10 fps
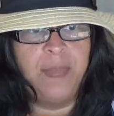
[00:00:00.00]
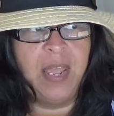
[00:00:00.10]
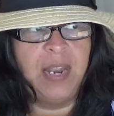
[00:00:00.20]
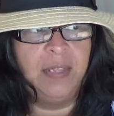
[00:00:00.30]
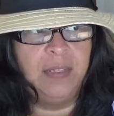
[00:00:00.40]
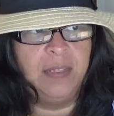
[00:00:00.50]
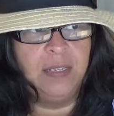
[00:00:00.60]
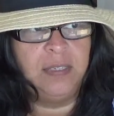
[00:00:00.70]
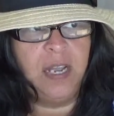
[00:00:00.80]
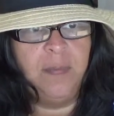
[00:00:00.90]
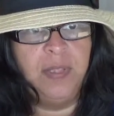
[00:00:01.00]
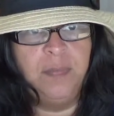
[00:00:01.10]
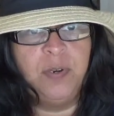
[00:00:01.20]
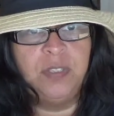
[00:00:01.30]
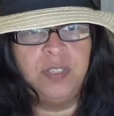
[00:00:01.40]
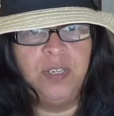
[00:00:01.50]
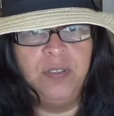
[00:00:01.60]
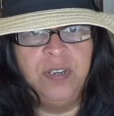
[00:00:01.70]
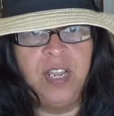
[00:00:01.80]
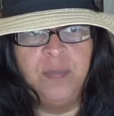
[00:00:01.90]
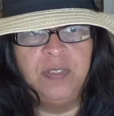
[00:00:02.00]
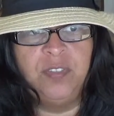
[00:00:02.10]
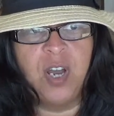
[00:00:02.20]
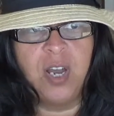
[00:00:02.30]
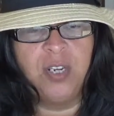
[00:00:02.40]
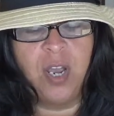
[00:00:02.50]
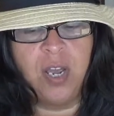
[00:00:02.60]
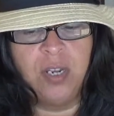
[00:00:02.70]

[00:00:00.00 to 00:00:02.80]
And at the time, the person knew the name as Yah and